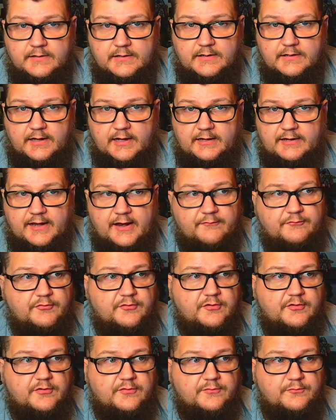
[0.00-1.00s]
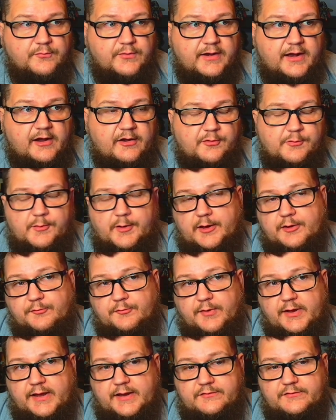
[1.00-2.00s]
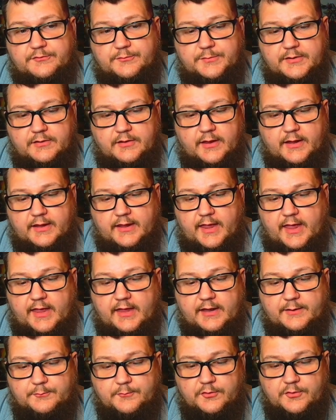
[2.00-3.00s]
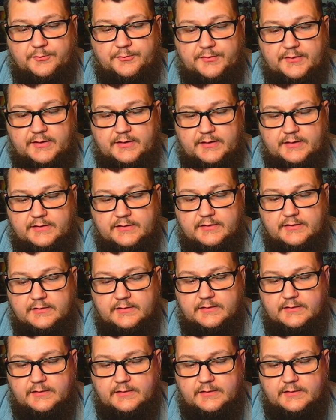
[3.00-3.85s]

Uh, I never went out of my way to be like, hey, I'm going to be